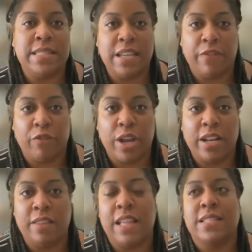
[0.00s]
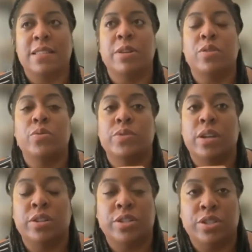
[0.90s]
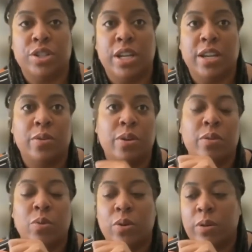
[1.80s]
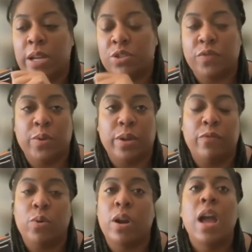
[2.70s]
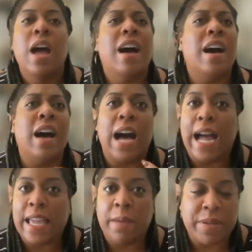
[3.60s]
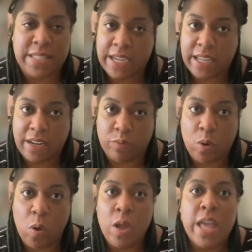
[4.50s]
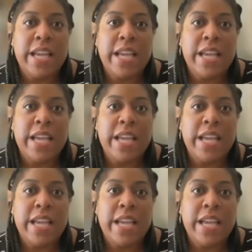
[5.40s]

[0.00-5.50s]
different than somebody who's auditioning or or interviewing for a high up executive role.